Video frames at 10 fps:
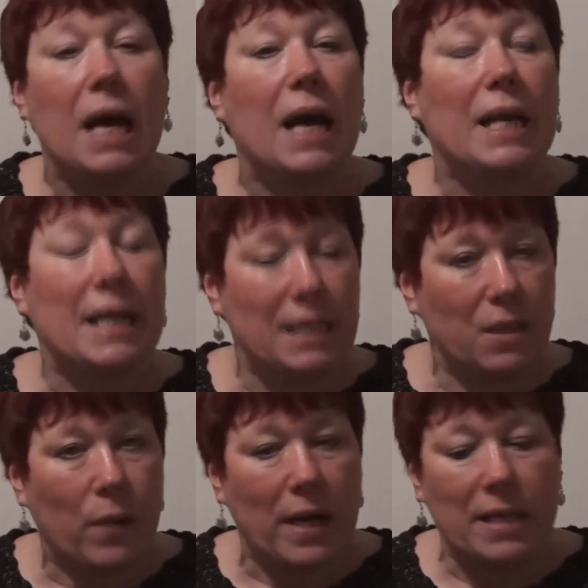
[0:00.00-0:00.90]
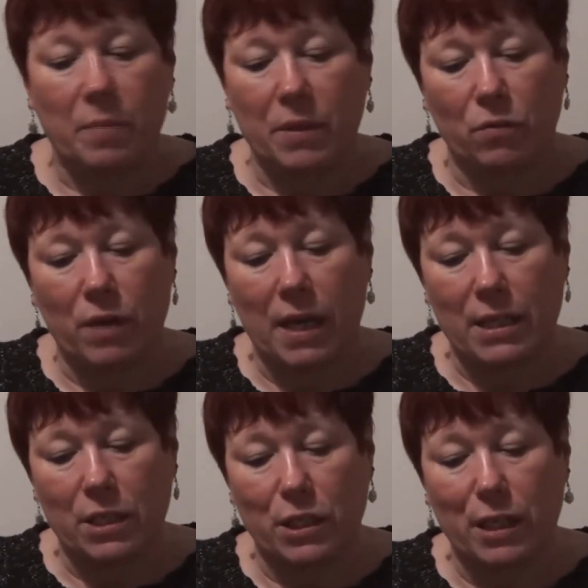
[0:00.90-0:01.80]
An easy way to build
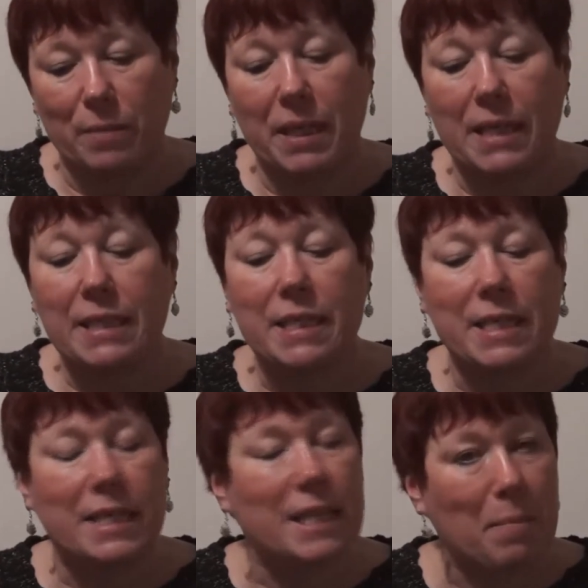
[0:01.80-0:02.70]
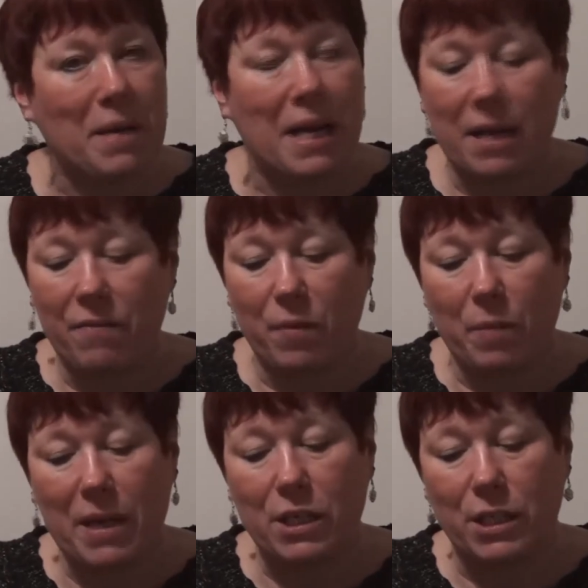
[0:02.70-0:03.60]
relationships is to disseminate
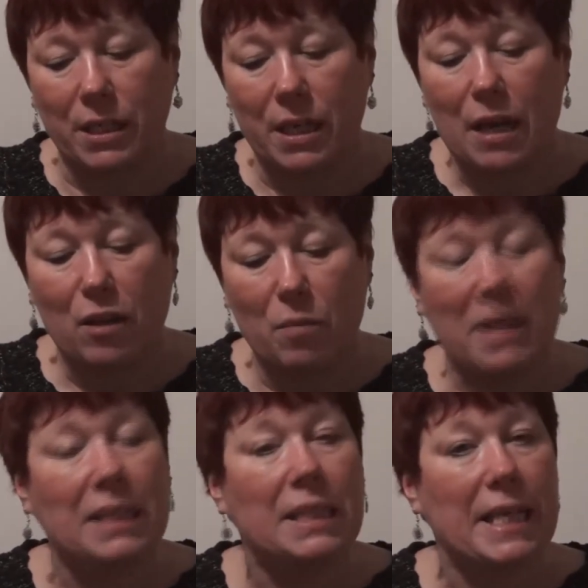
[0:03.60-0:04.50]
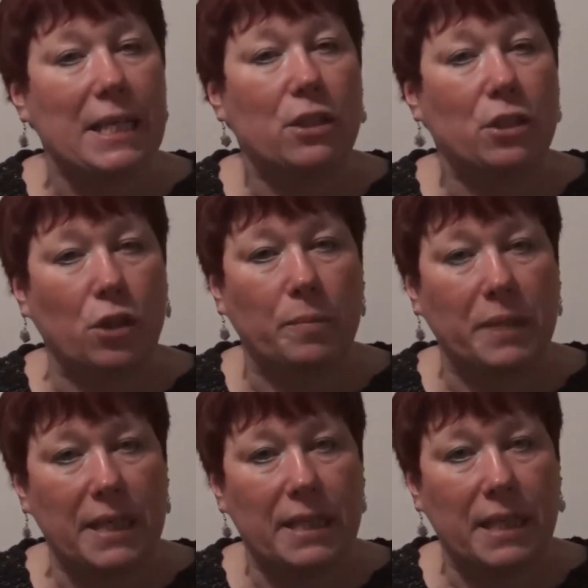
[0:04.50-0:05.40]
information that makes teachers' jobs
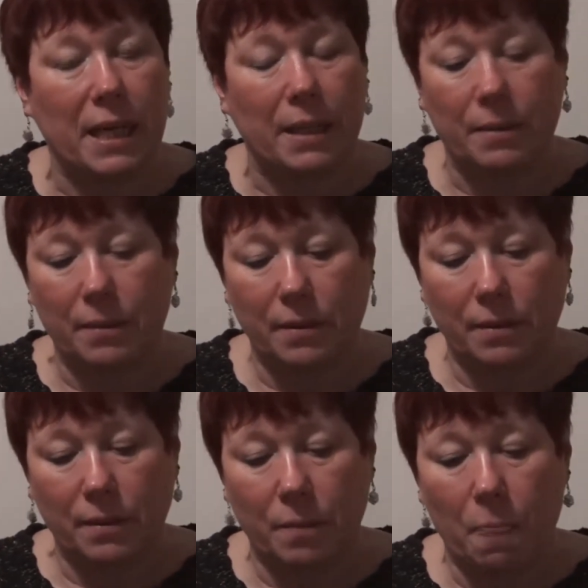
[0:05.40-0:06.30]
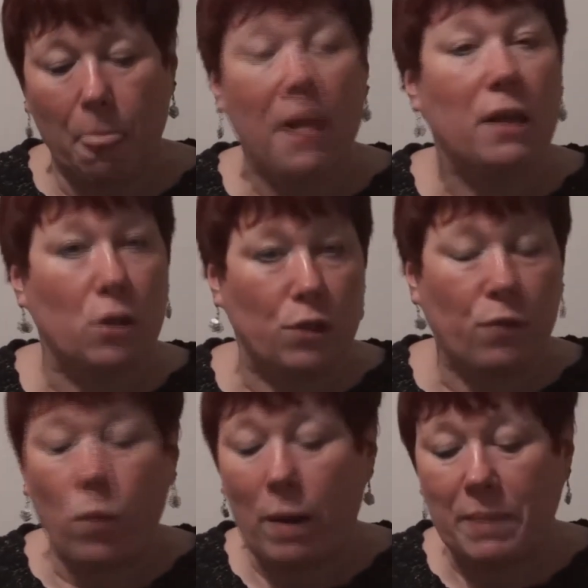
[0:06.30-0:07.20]
easier. Useful
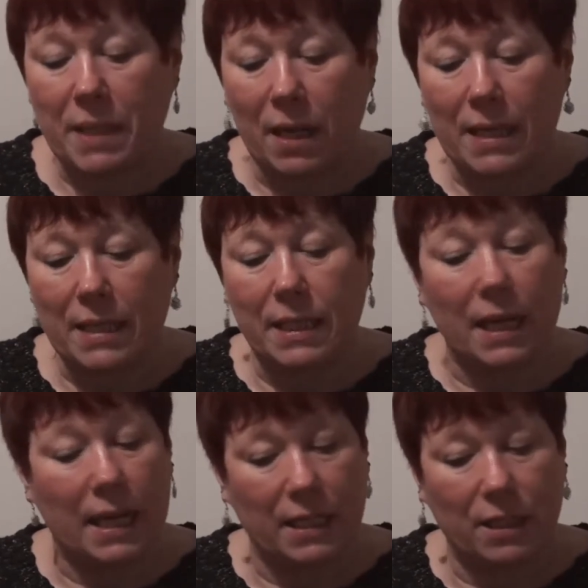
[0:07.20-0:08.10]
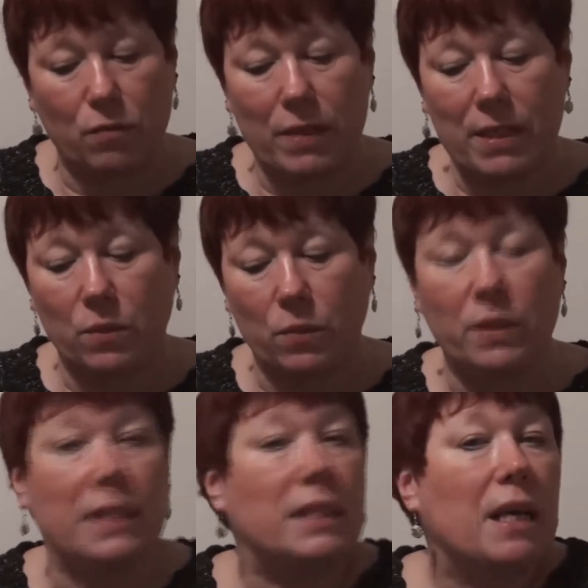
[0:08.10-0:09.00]
websites, links to
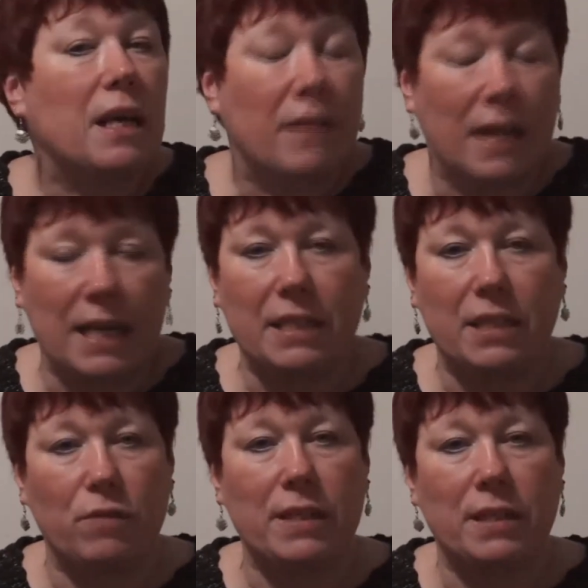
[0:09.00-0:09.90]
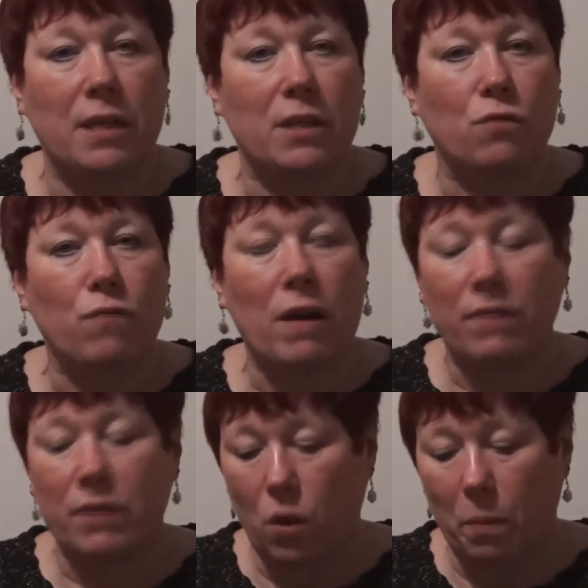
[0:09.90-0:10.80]
resources, the latest research on
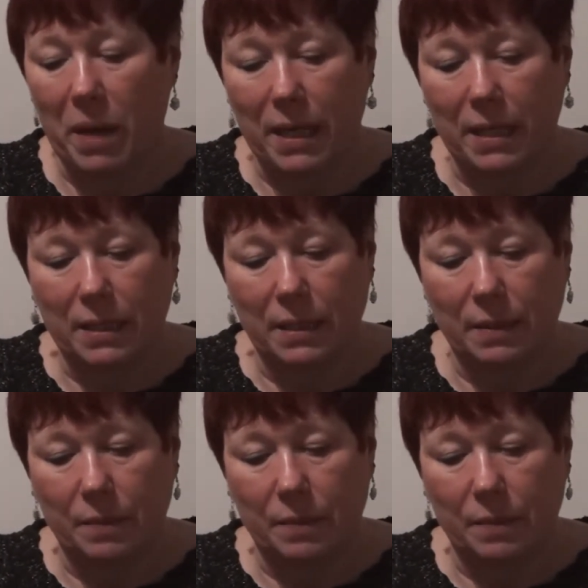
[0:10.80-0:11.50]
relevant topics.